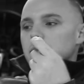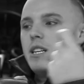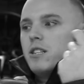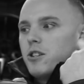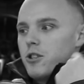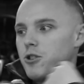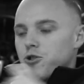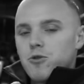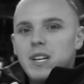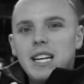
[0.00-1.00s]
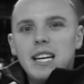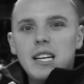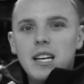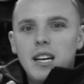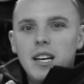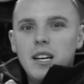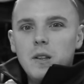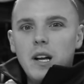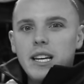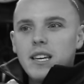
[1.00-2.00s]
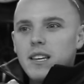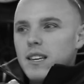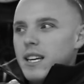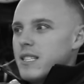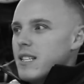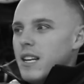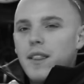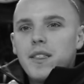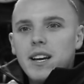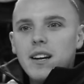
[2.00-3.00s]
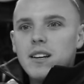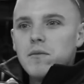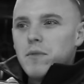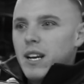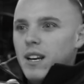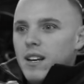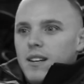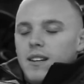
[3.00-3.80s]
me to just treat it like it's nothing when